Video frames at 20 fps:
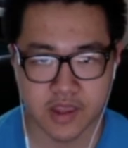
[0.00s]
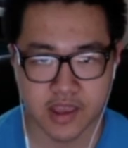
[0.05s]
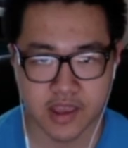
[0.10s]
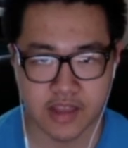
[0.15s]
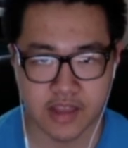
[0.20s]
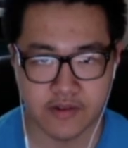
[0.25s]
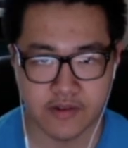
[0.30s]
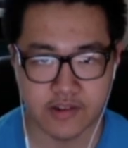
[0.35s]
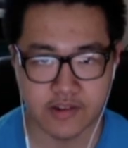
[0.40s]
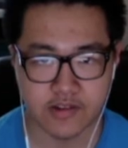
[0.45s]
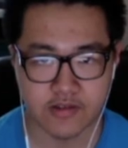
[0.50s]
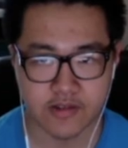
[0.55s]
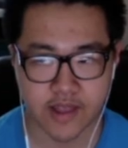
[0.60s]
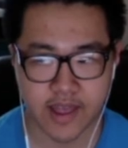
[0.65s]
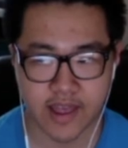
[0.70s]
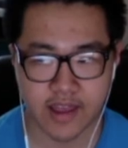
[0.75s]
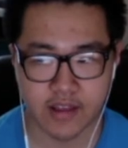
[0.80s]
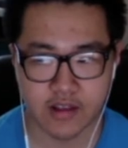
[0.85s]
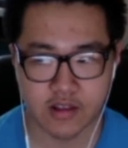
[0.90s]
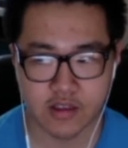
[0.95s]
and if I do
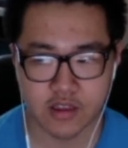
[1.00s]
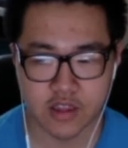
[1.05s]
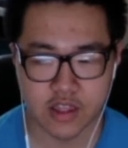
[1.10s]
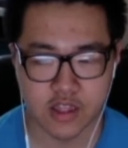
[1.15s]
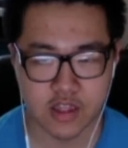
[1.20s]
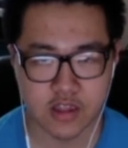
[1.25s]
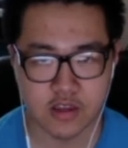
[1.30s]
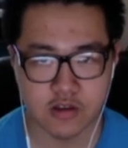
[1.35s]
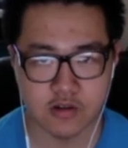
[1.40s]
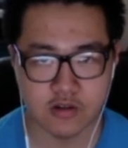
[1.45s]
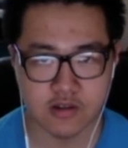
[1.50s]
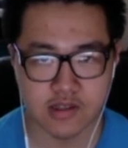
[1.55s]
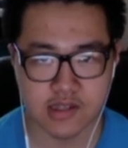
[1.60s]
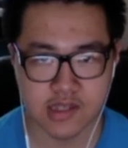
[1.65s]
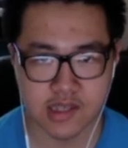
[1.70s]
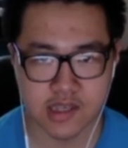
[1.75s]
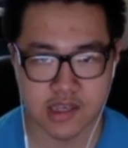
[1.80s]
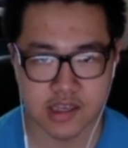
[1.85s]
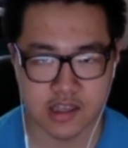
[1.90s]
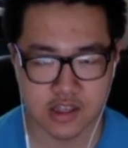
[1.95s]
that, you'll
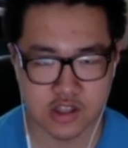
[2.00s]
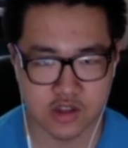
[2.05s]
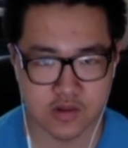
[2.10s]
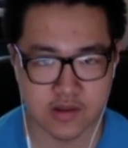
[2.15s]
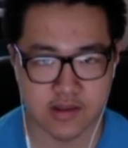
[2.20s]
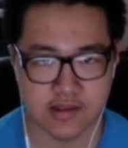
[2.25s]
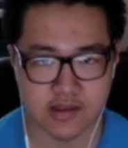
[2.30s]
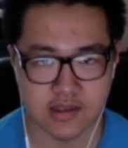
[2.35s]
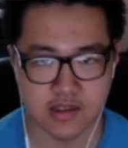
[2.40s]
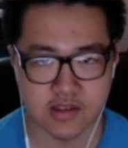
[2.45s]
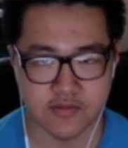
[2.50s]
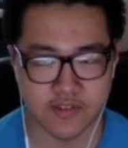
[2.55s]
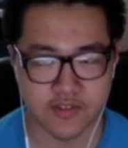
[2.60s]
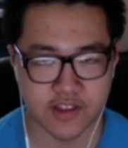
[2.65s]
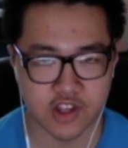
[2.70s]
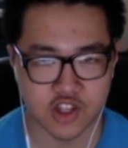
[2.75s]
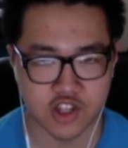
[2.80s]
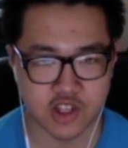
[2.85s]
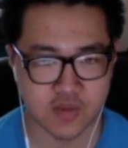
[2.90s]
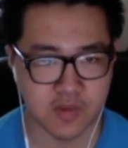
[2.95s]
see as soon as this
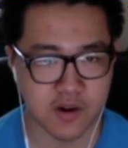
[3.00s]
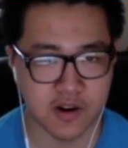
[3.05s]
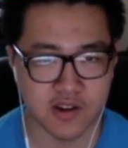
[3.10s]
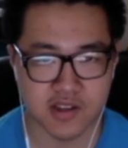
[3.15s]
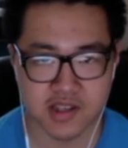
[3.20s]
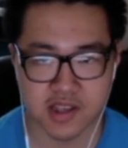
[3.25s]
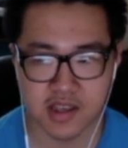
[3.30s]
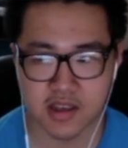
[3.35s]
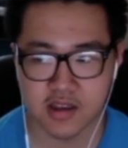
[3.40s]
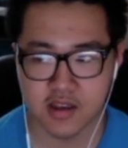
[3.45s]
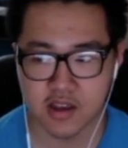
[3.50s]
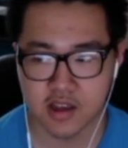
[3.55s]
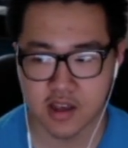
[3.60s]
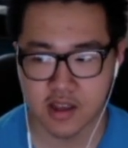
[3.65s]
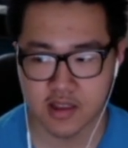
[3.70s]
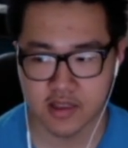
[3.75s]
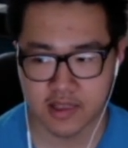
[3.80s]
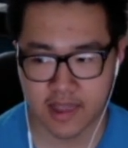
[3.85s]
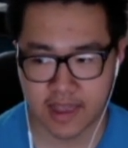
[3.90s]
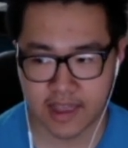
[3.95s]
finishes parsing
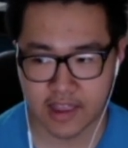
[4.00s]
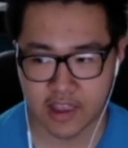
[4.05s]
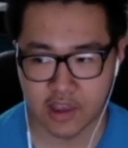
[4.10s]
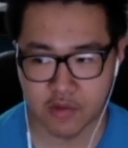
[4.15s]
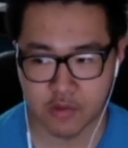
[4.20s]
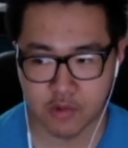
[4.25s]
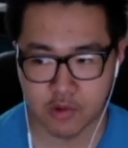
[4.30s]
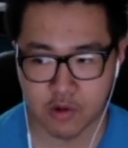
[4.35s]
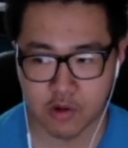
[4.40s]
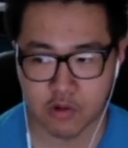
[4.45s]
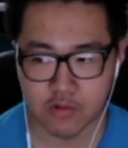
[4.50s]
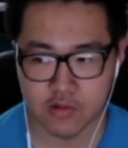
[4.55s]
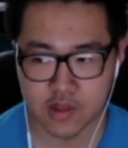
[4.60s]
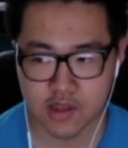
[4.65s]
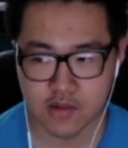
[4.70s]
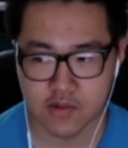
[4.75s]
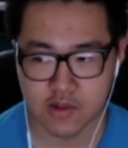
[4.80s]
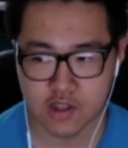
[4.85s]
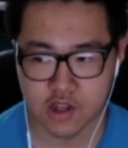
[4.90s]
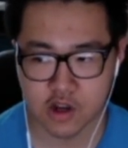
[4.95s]
that it will
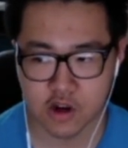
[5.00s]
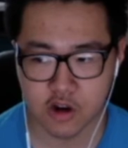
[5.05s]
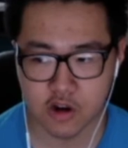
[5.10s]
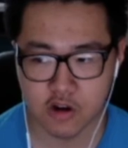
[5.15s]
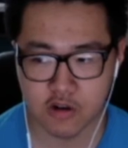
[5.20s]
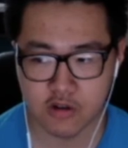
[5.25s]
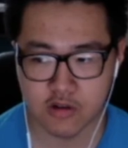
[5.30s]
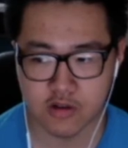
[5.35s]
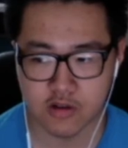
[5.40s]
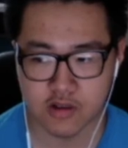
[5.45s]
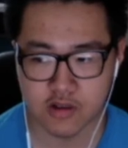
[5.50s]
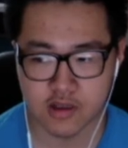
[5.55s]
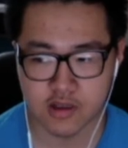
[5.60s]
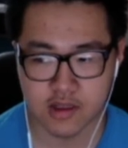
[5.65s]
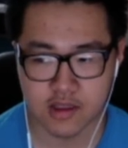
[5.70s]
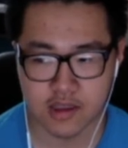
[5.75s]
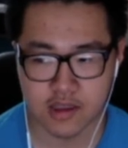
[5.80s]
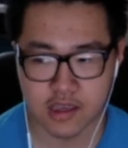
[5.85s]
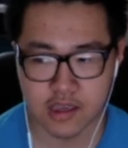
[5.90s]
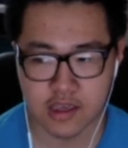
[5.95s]
only return
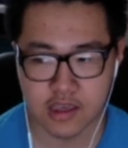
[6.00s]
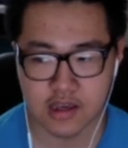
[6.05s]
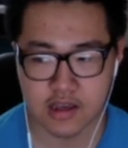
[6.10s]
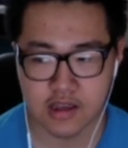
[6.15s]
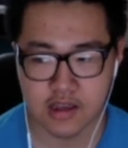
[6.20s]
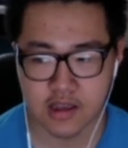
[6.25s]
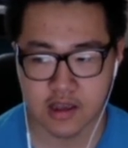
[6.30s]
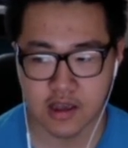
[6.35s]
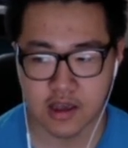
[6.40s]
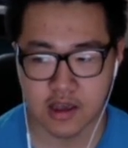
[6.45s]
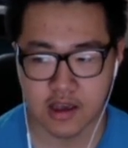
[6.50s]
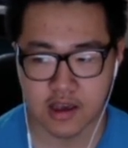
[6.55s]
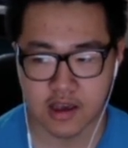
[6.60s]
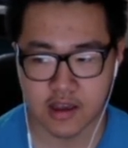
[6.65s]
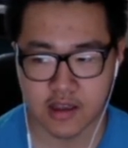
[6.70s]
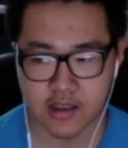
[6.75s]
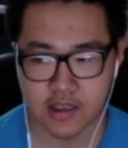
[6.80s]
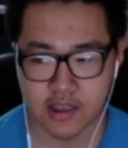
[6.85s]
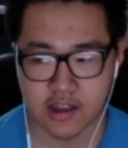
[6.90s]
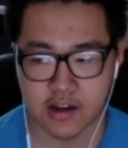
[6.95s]
the
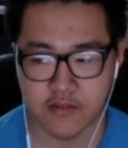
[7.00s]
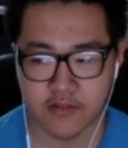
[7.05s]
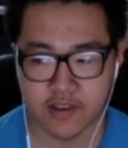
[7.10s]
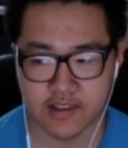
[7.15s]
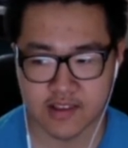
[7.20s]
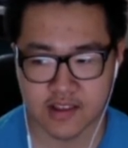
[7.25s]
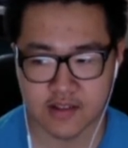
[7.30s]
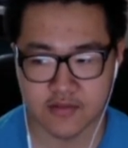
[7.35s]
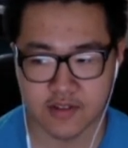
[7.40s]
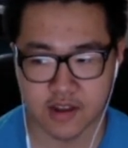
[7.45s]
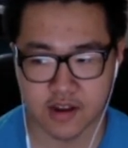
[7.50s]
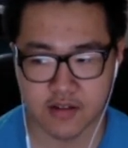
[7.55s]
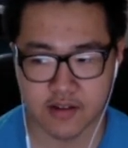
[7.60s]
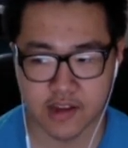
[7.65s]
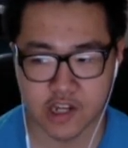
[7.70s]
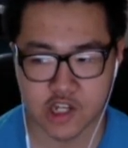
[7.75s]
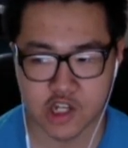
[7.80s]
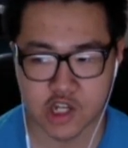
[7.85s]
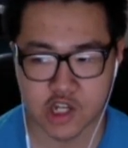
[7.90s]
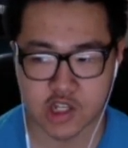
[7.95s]
interface
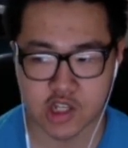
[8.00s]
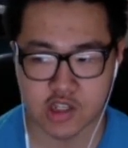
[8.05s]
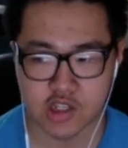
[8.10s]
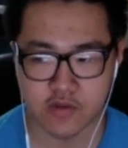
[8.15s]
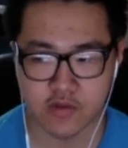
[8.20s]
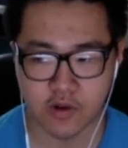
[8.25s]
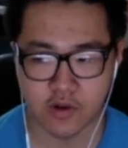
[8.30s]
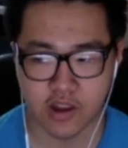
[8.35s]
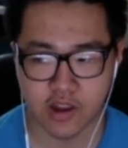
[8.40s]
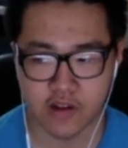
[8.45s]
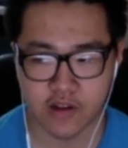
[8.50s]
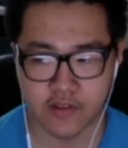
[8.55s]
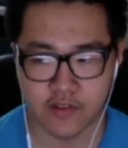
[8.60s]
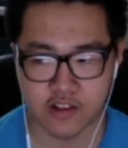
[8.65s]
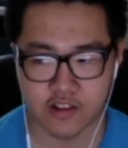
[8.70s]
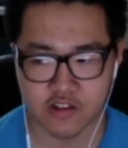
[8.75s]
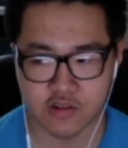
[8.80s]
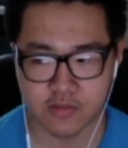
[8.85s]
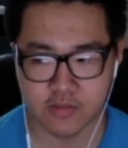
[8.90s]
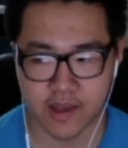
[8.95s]
configurations for
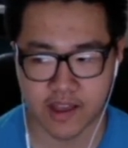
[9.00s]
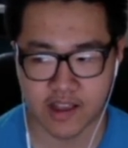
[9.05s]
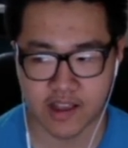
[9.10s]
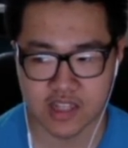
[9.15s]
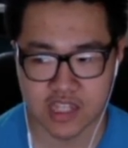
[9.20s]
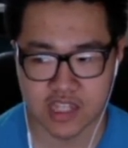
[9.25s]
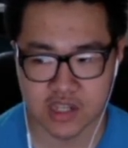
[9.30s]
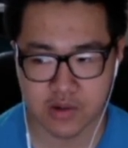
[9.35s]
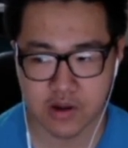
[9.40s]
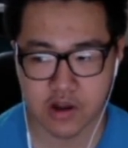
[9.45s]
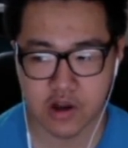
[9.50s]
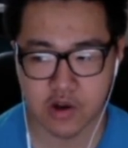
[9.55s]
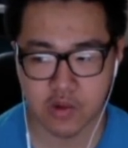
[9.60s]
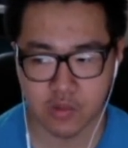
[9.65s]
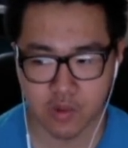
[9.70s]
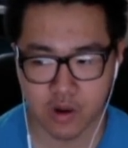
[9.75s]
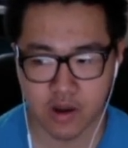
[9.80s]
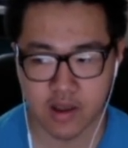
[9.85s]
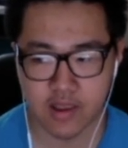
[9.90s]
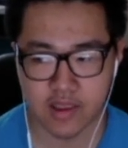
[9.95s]
interface loopback 0,
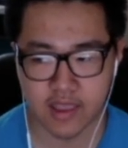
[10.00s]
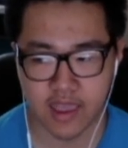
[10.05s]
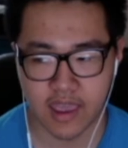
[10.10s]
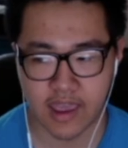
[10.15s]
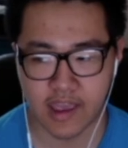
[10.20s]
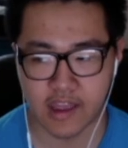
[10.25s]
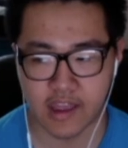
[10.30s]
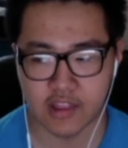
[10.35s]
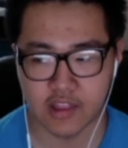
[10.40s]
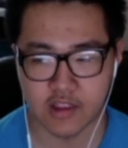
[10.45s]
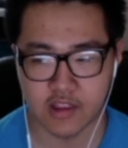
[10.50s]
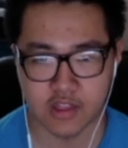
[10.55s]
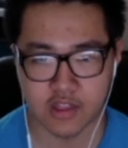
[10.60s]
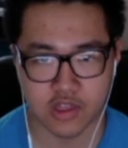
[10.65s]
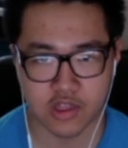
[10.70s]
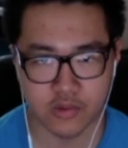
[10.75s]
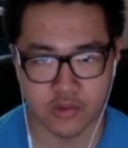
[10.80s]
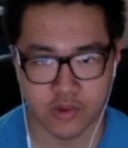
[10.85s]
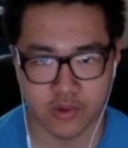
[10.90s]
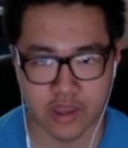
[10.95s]
1, and
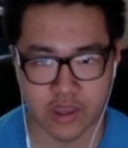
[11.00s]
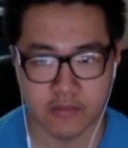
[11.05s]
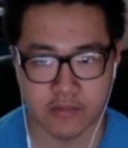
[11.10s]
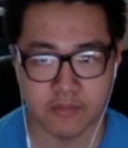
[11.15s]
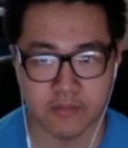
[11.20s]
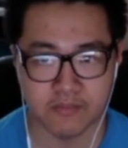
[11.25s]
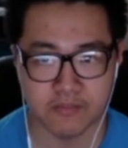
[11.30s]
3.